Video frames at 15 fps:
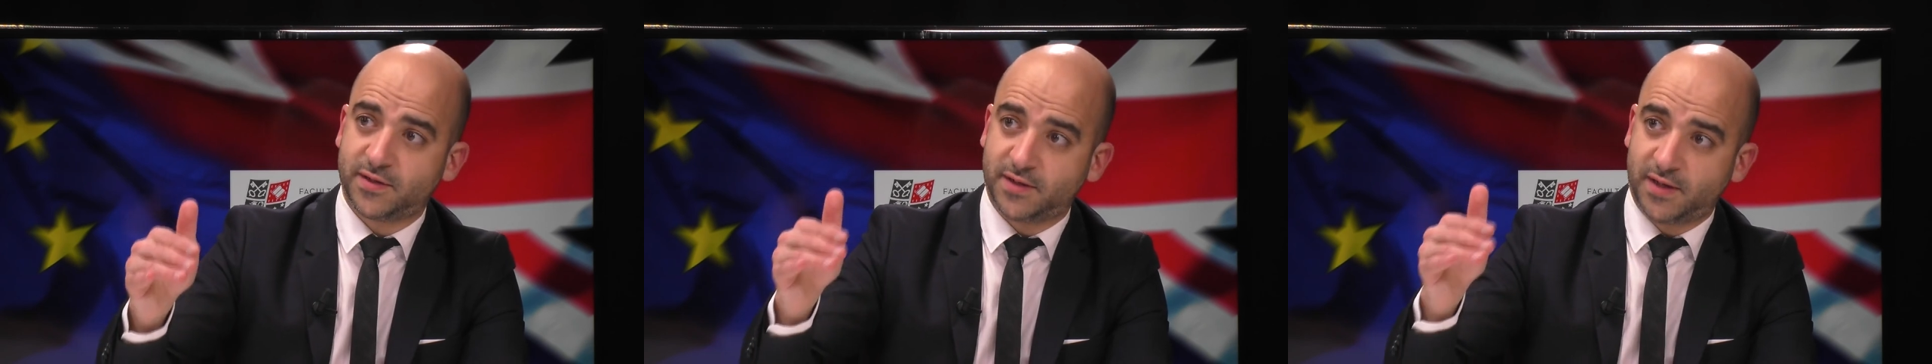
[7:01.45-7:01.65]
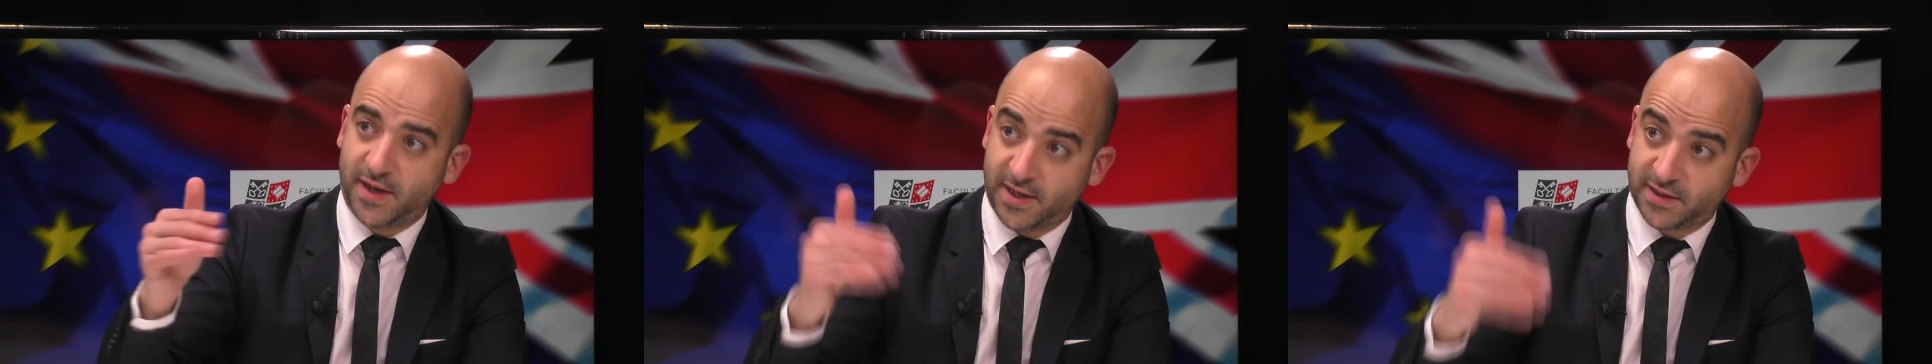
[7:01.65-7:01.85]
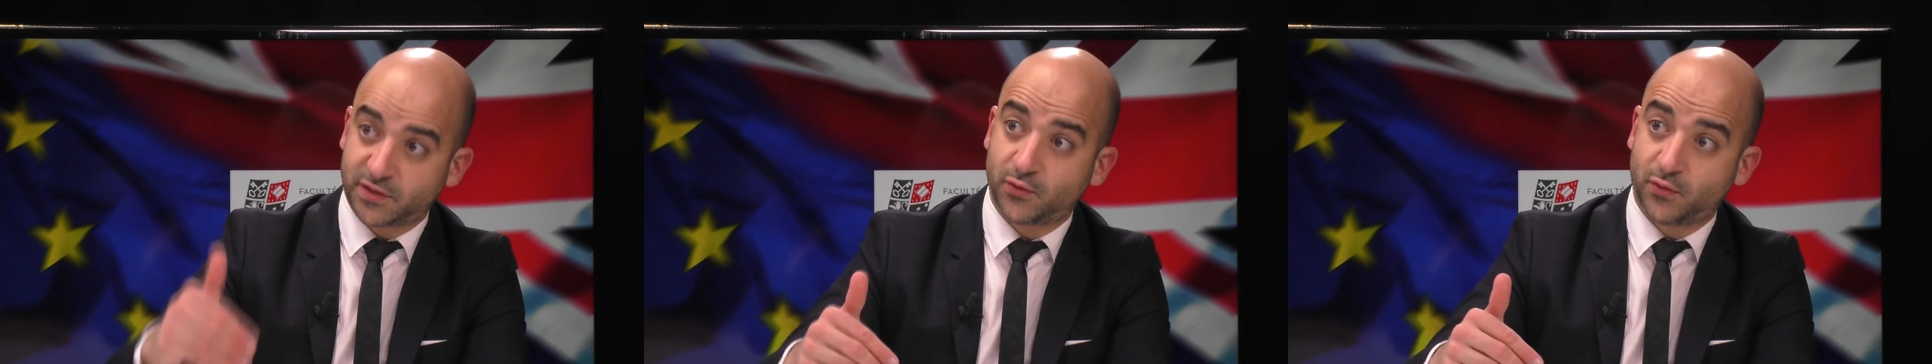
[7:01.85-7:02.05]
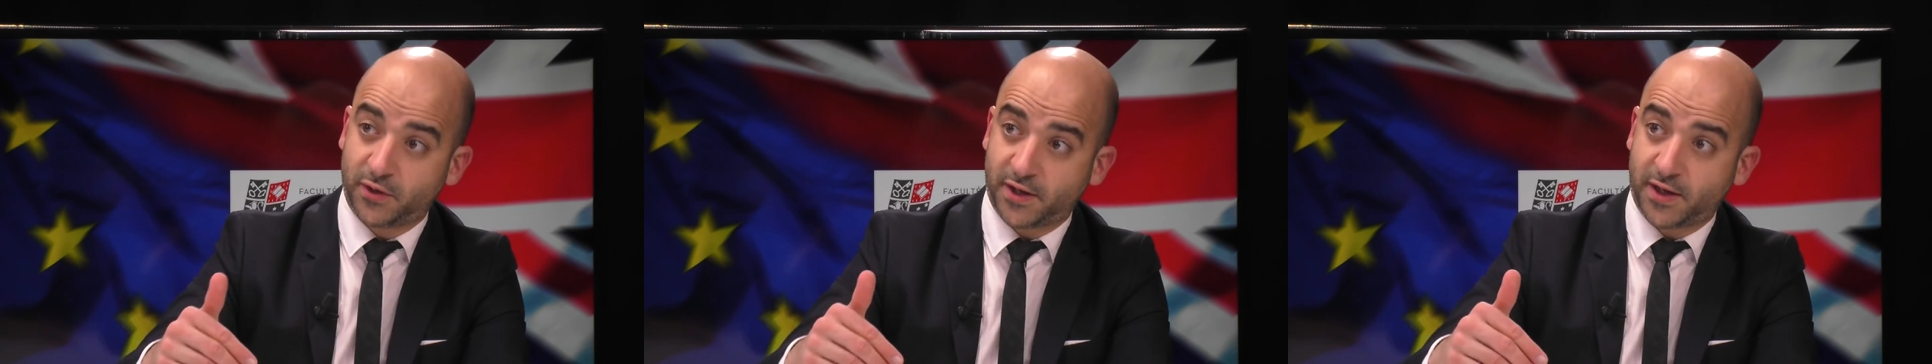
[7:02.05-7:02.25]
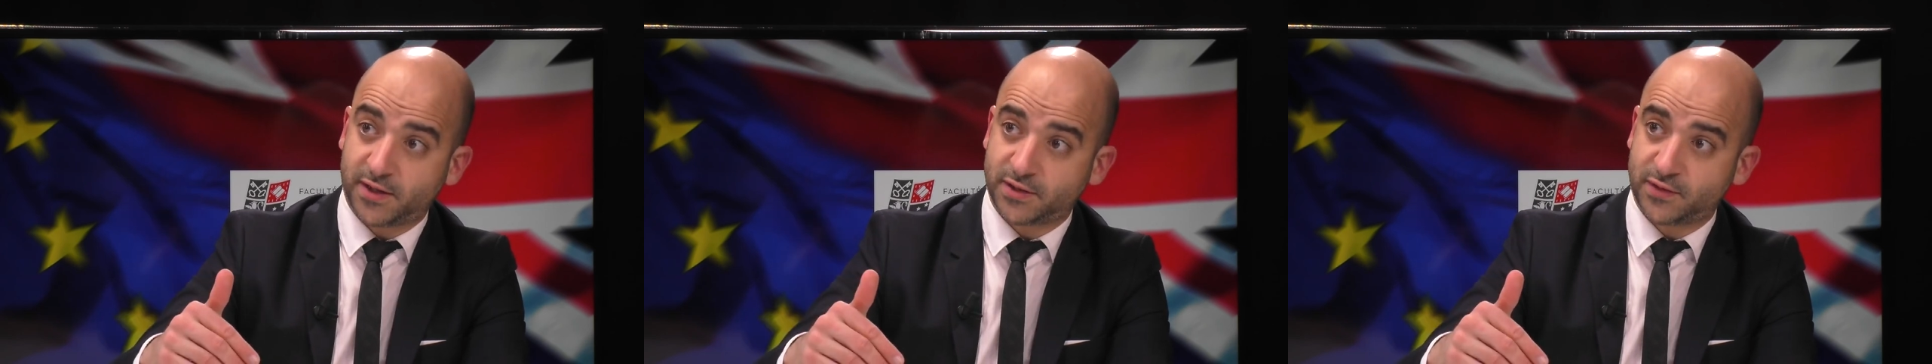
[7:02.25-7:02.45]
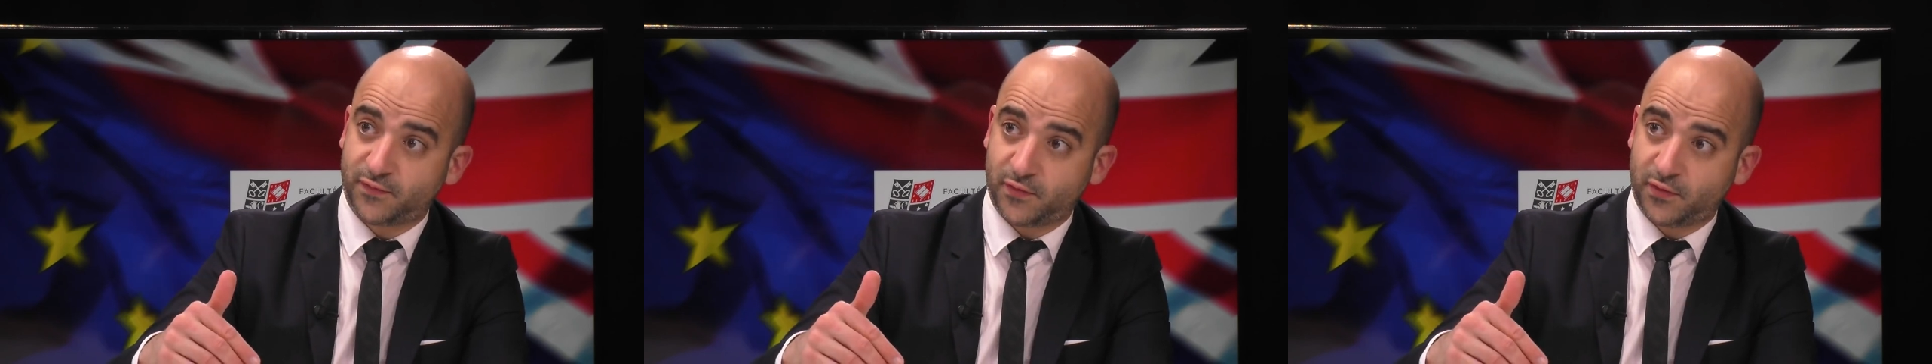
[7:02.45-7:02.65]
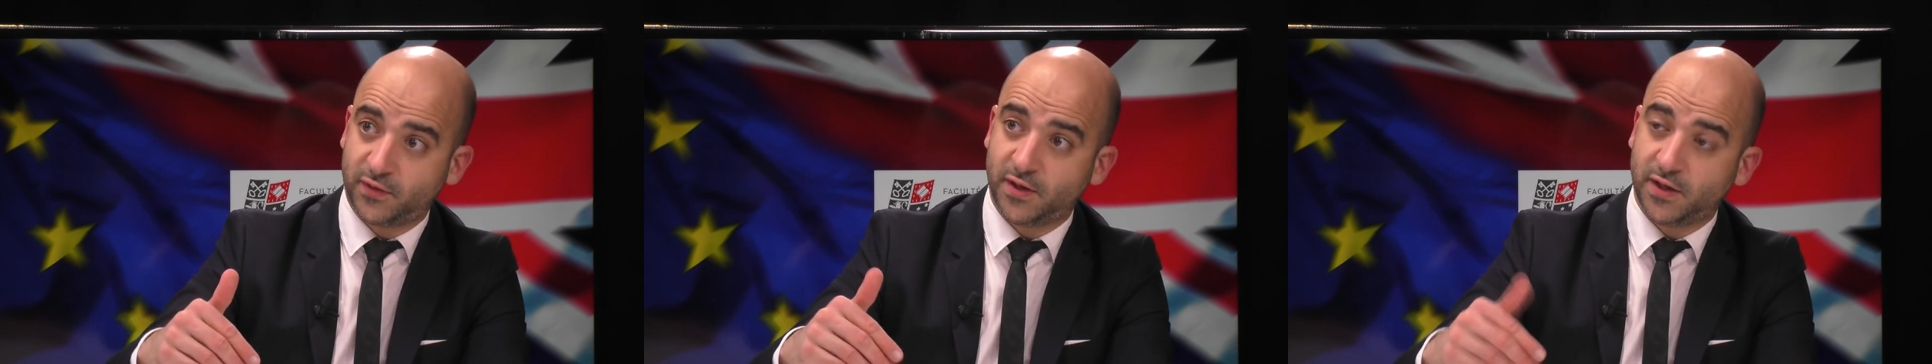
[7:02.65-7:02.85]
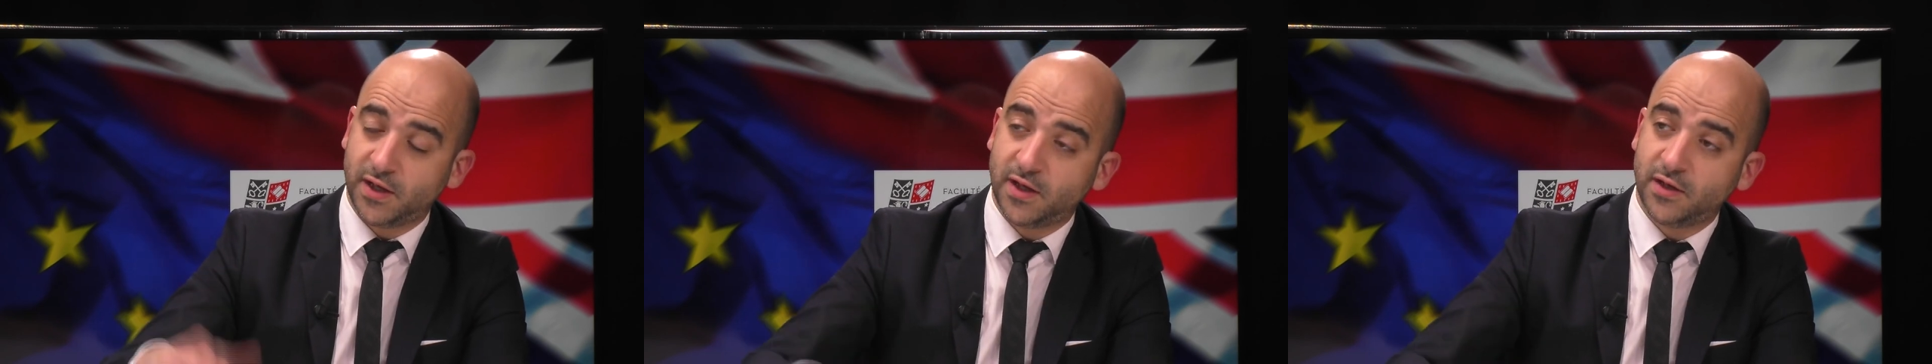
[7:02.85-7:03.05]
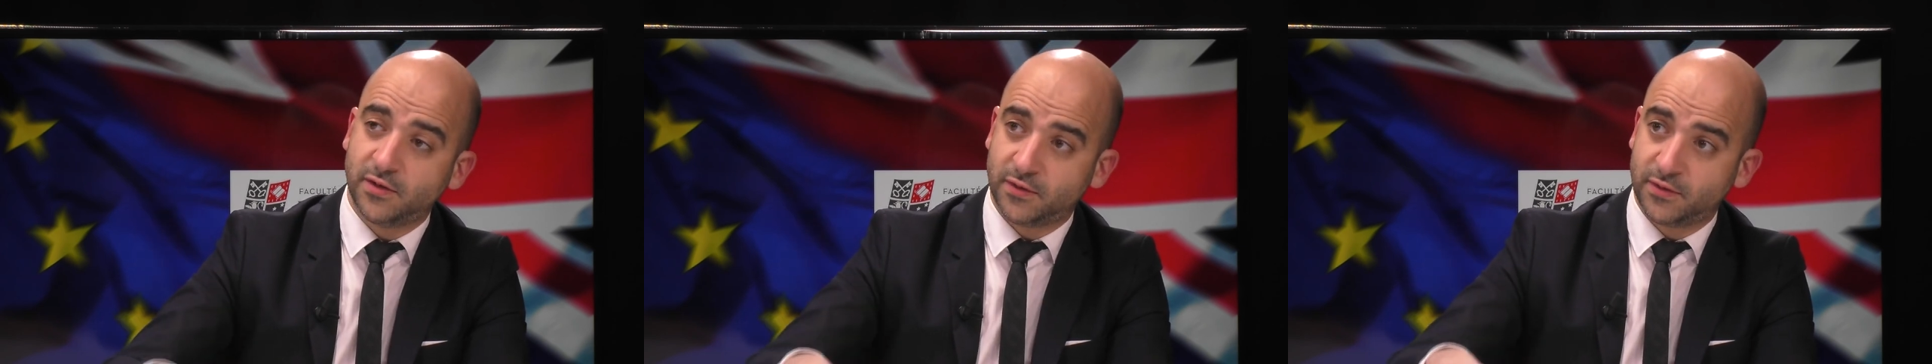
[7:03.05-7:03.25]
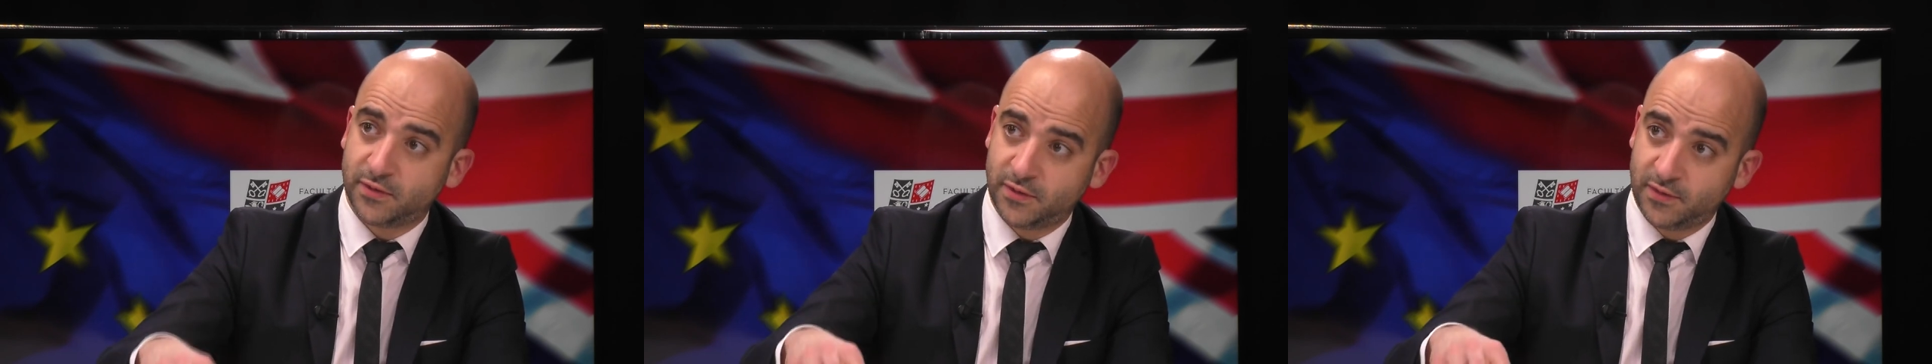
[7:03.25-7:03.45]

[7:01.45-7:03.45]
less quotas for the EU